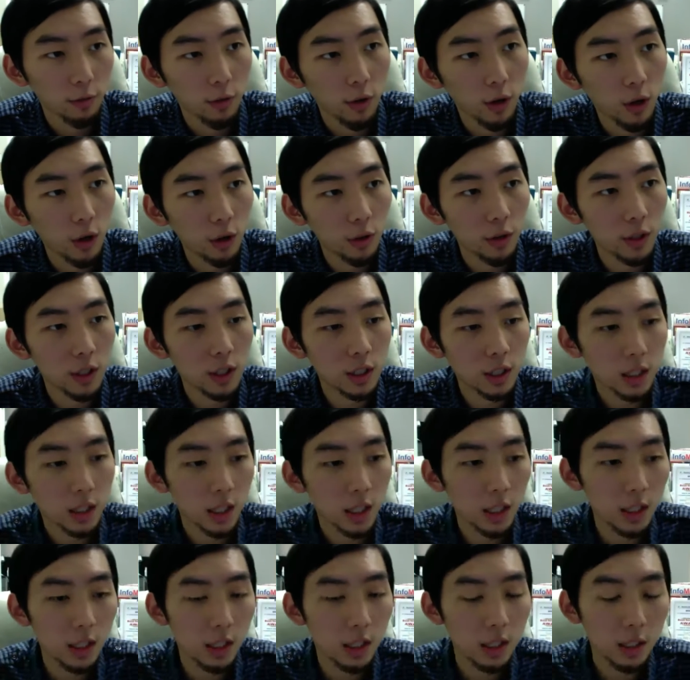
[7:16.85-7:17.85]
on the
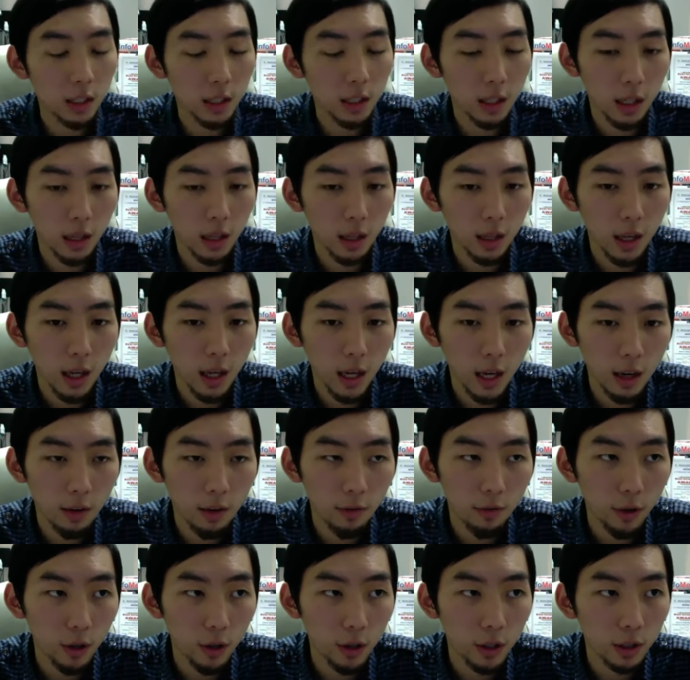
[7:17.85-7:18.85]
skin, in the hair
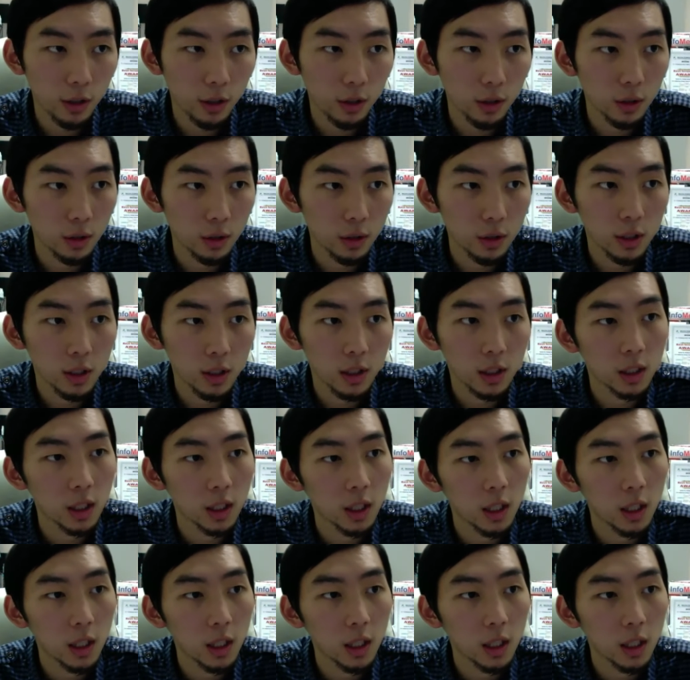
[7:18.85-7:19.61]
follicles,